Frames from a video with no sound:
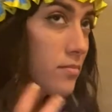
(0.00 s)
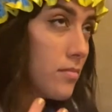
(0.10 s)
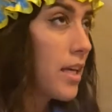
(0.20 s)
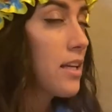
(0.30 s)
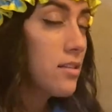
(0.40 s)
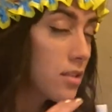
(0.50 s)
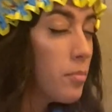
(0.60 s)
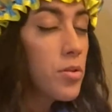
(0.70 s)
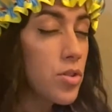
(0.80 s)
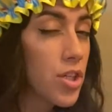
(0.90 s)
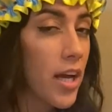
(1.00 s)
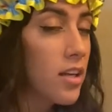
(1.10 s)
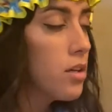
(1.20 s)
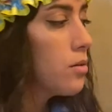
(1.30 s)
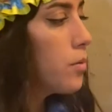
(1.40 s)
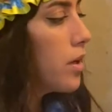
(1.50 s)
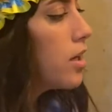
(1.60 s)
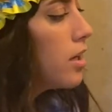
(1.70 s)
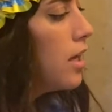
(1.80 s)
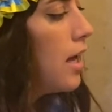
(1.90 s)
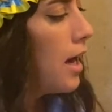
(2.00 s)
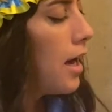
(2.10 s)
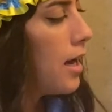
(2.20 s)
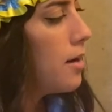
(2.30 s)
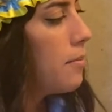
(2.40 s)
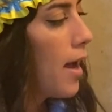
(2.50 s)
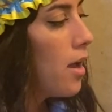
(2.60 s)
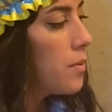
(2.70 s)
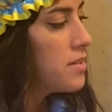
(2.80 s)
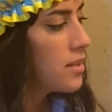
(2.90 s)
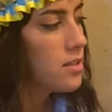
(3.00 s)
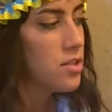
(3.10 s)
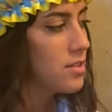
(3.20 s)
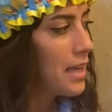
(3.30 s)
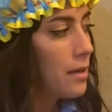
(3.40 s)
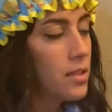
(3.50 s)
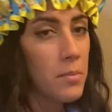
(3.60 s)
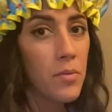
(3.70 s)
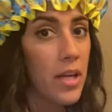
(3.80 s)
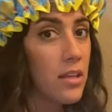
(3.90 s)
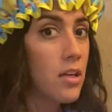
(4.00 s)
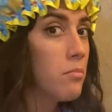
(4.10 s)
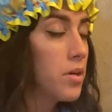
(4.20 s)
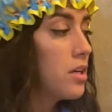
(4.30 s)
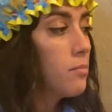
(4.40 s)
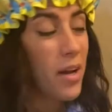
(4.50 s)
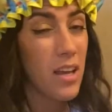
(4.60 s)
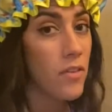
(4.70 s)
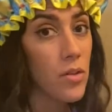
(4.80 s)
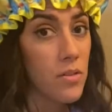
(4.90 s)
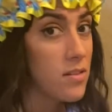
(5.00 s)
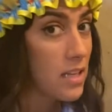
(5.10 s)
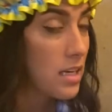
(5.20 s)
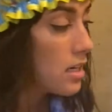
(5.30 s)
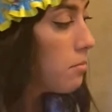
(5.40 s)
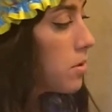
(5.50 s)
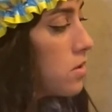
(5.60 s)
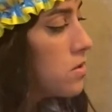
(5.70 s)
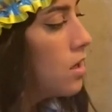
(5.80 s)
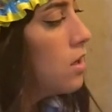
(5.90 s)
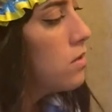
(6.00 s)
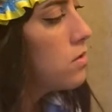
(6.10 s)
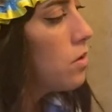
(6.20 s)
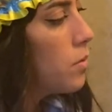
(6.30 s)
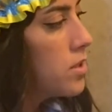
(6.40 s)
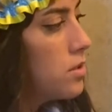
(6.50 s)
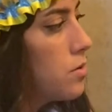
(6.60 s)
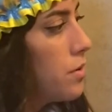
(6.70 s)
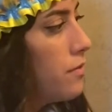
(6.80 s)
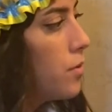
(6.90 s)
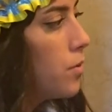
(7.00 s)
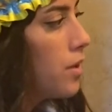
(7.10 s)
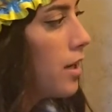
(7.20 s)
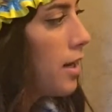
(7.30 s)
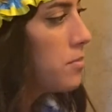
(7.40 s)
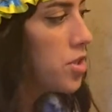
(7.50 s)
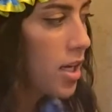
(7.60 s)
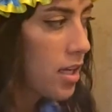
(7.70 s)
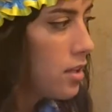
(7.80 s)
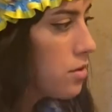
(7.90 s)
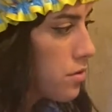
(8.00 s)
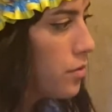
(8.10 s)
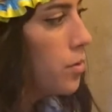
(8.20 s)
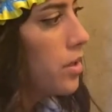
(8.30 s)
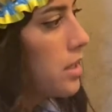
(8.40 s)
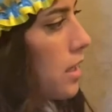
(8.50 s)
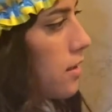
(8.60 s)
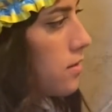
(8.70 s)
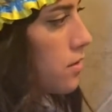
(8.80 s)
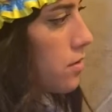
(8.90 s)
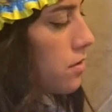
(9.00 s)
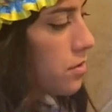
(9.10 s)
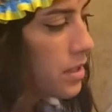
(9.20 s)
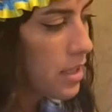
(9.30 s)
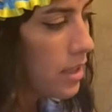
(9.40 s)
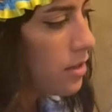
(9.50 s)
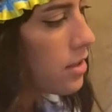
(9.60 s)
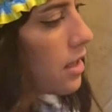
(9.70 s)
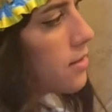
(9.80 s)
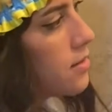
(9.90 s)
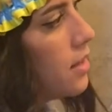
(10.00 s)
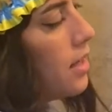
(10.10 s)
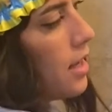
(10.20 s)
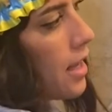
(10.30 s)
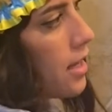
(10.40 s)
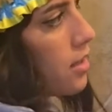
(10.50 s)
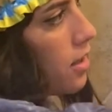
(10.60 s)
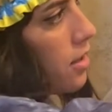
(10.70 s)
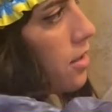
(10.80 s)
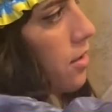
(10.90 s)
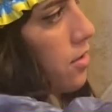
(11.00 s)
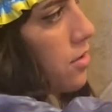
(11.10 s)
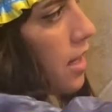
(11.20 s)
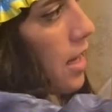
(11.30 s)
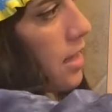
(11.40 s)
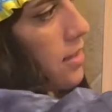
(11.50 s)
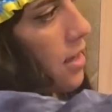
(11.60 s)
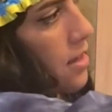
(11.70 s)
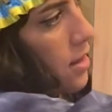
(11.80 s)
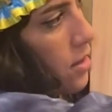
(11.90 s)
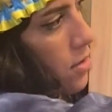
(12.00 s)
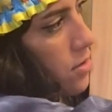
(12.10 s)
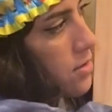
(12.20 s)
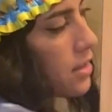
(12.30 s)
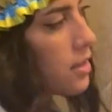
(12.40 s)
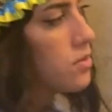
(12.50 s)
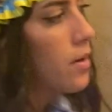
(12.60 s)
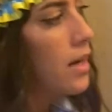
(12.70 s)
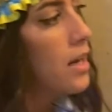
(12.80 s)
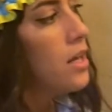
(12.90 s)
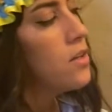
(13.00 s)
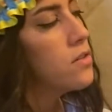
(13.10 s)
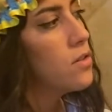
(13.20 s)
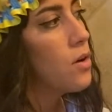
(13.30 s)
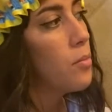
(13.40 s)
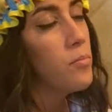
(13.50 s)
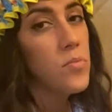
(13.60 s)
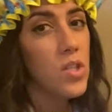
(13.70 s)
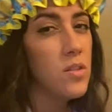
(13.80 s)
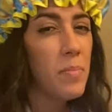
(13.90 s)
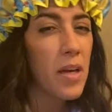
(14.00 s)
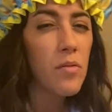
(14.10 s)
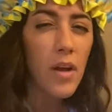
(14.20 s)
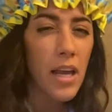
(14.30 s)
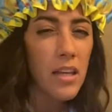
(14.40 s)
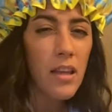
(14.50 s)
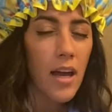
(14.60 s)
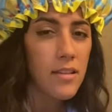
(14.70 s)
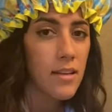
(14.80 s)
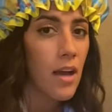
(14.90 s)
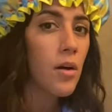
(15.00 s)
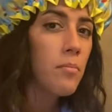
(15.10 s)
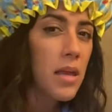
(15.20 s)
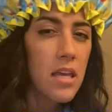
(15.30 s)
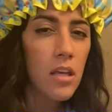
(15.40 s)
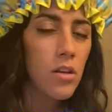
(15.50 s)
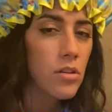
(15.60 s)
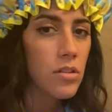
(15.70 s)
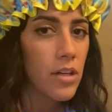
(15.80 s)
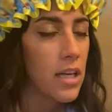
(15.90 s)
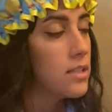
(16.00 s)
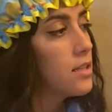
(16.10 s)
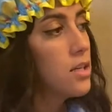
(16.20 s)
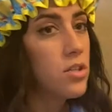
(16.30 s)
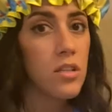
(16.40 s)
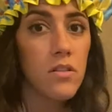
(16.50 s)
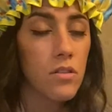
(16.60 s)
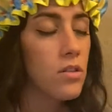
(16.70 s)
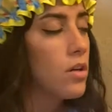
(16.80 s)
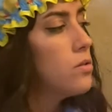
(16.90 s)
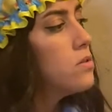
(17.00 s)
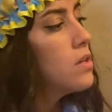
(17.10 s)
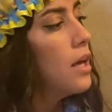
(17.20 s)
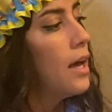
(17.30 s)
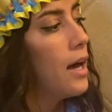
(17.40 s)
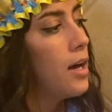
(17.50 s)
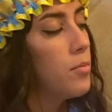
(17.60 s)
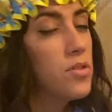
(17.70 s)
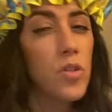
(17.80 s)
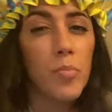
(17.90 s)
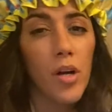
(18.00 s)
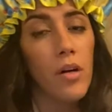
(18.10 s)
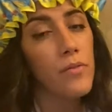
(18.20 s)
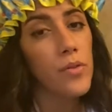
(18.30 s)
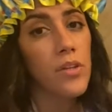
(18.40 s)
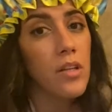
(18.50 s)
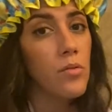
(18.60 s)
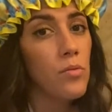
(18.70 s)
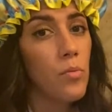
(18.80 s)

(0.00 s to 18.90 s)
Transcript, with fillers: like double check your work. Um, I always like to just count them and write the number nearby if you don't see any numbers. So one, two, three, four, I'm checking, there's four, yes, there's three here, yes. Anaconda, there's eight, and then there's six, right? So just by writing that down, making your little annotations or notes um, is super helpful in